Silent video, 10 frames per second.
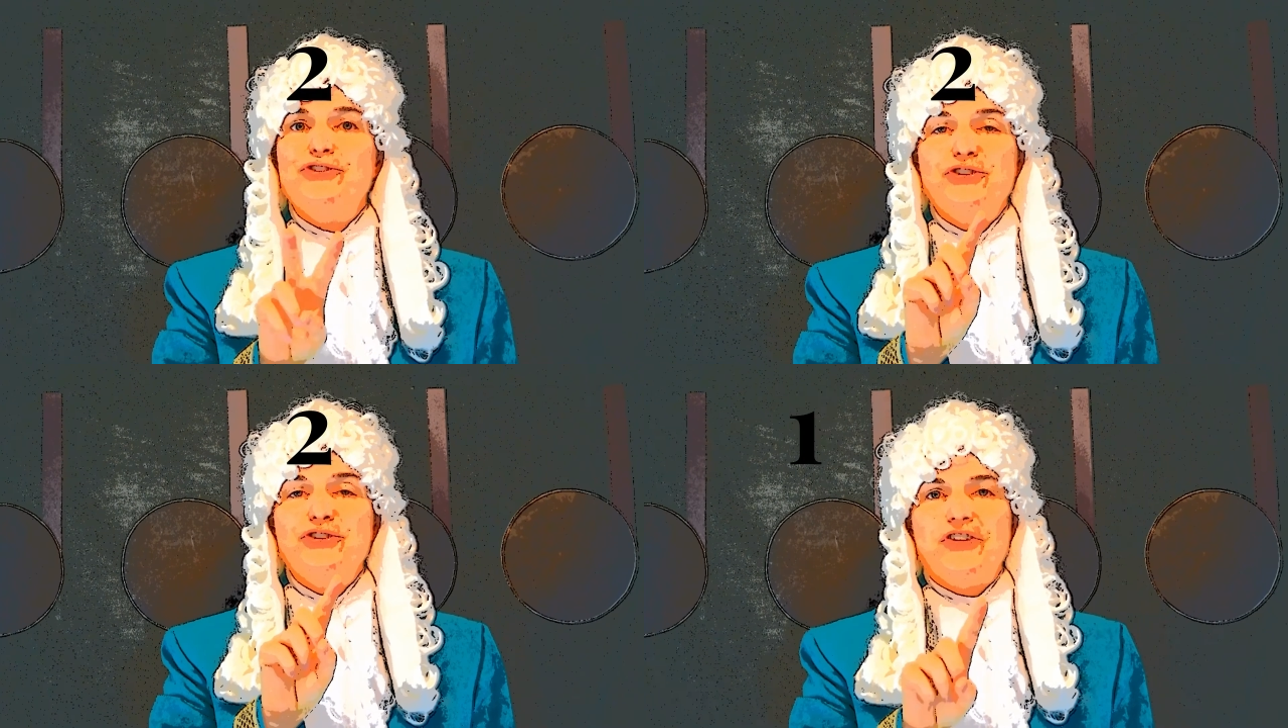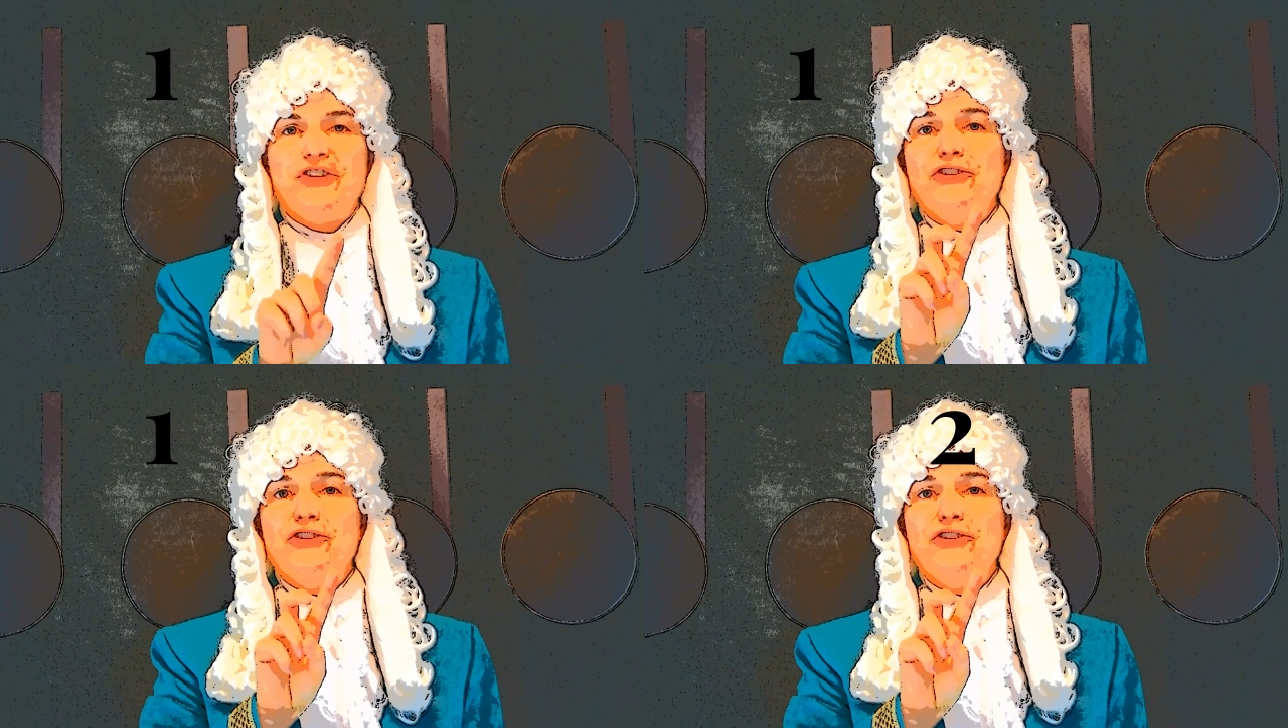
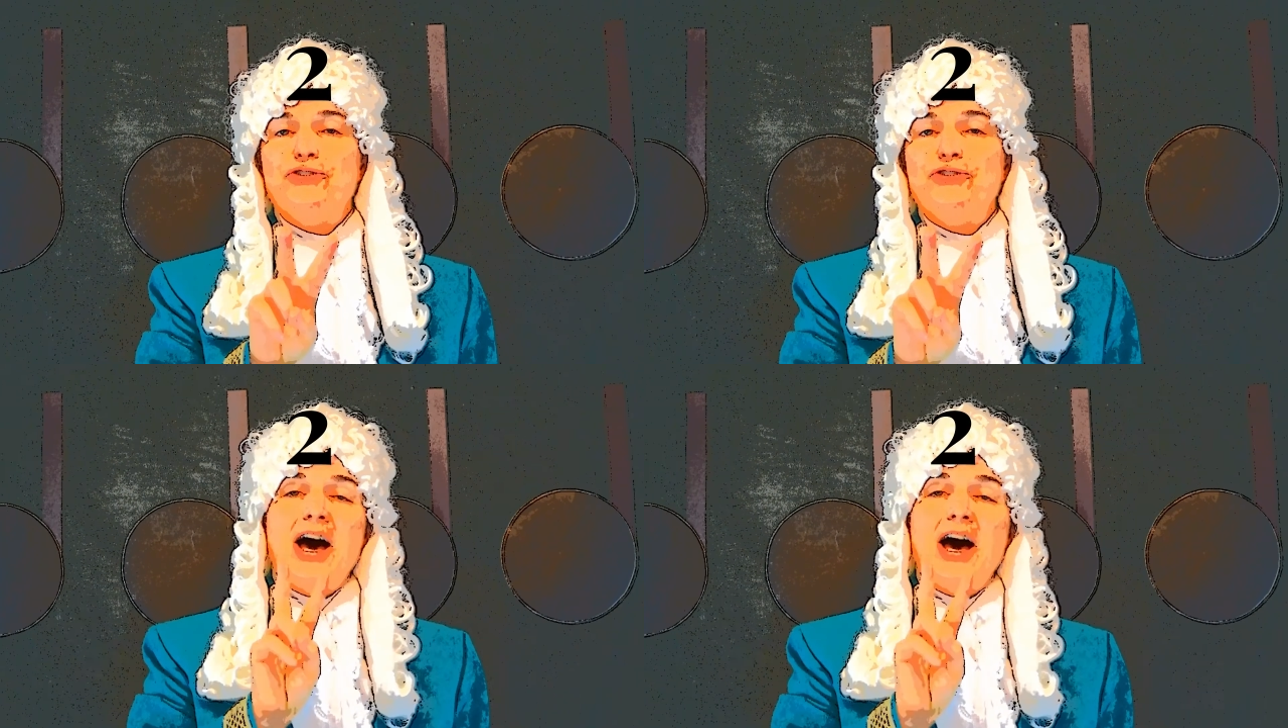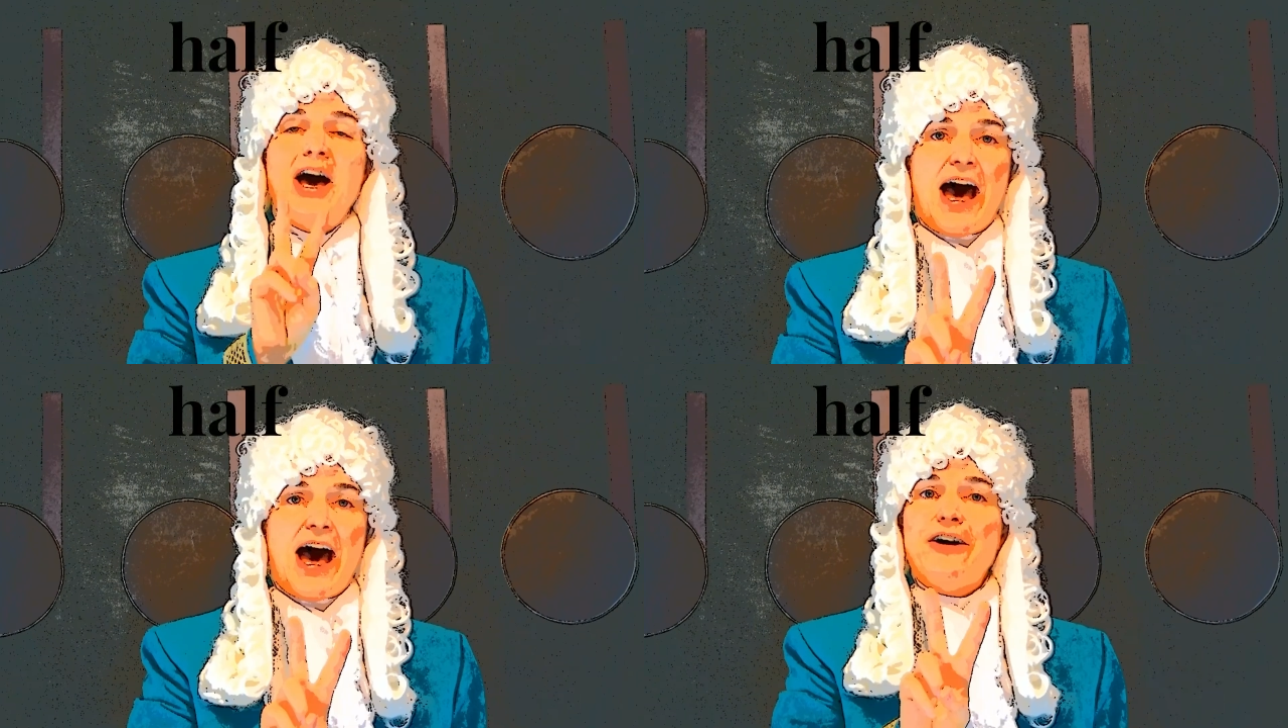two, one,
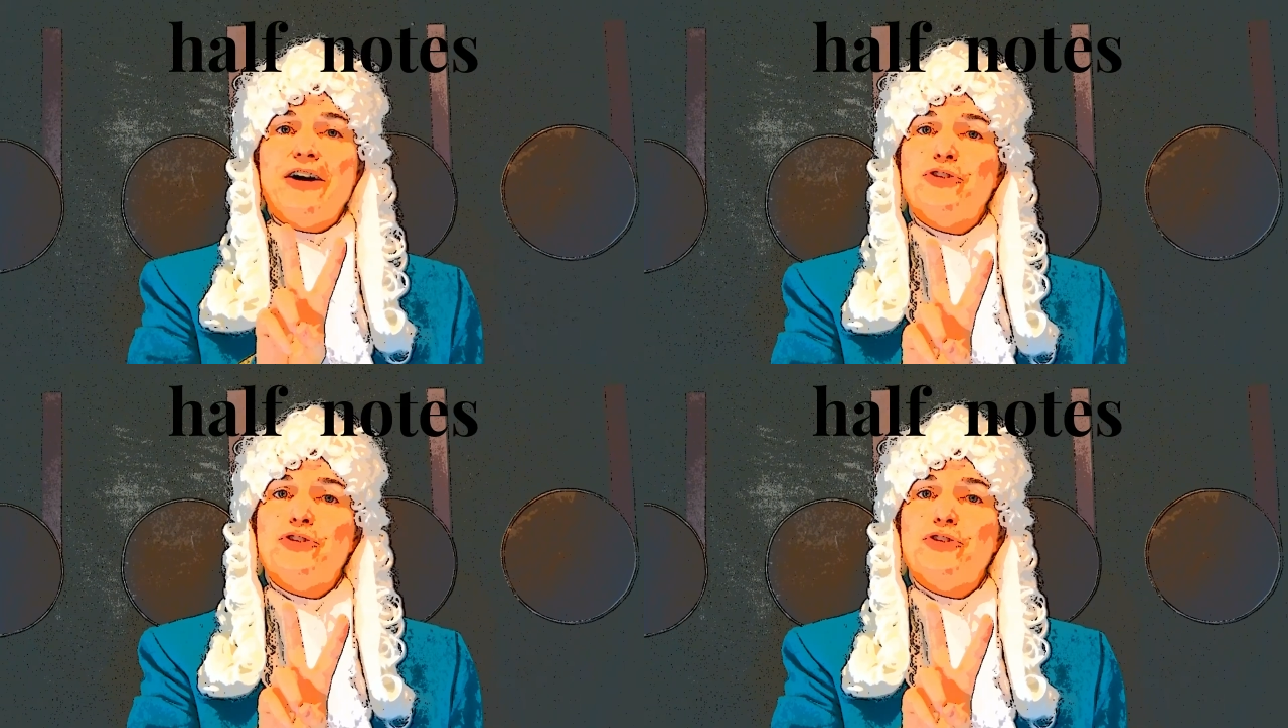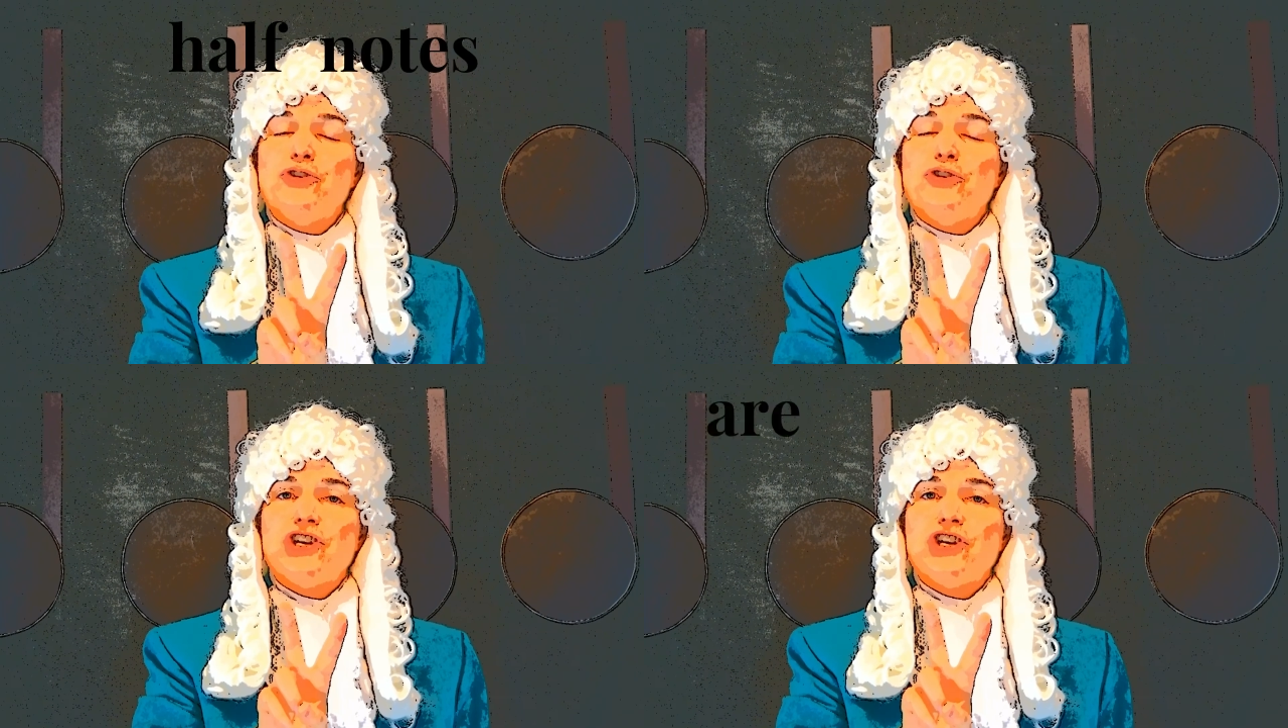two, half
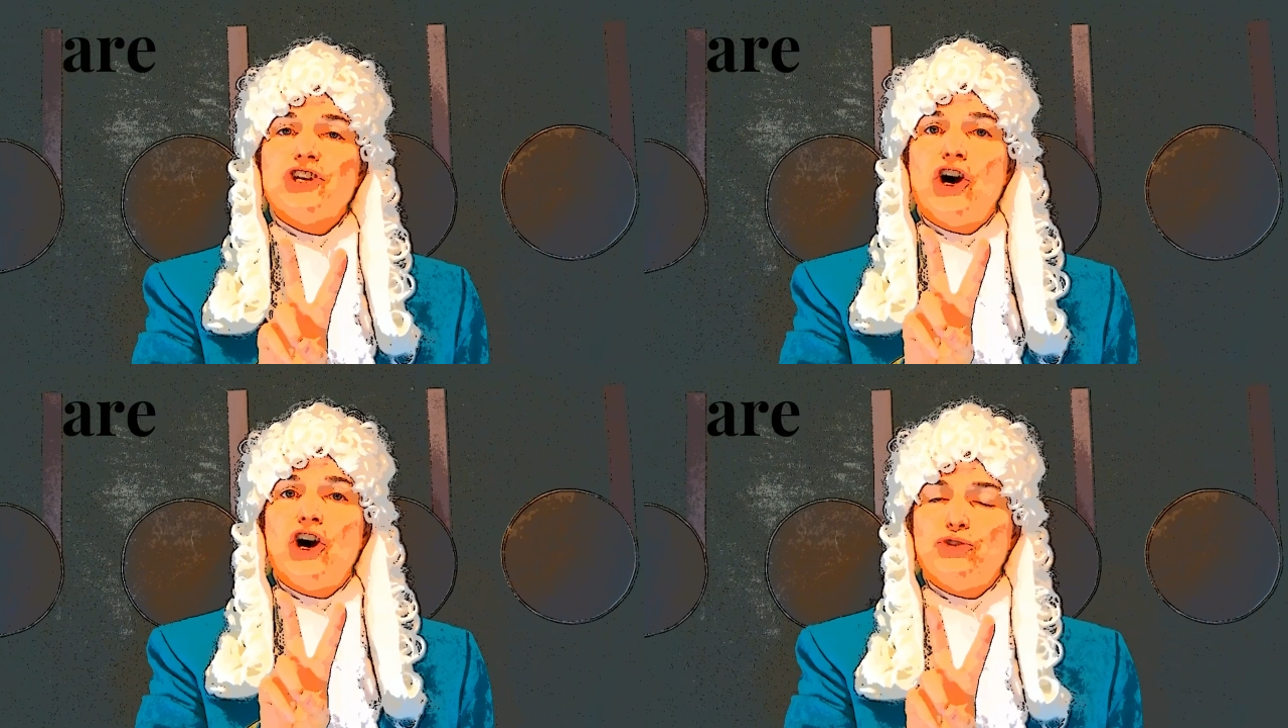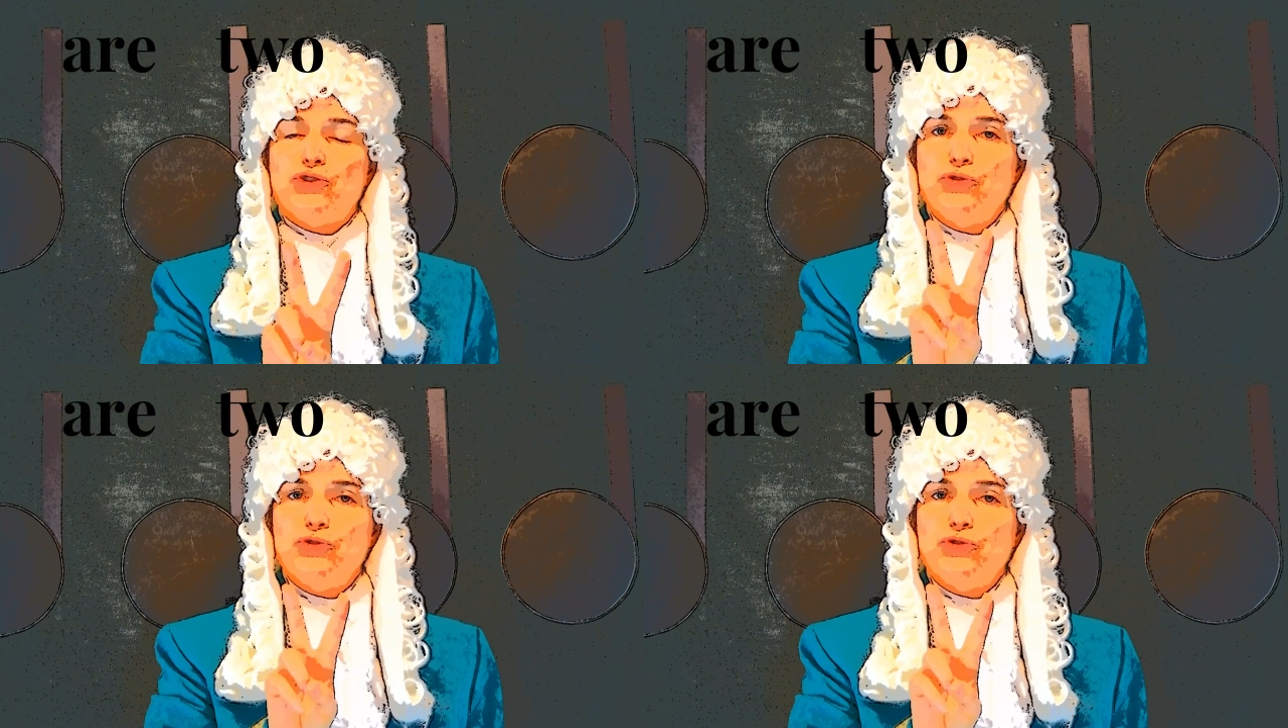notes are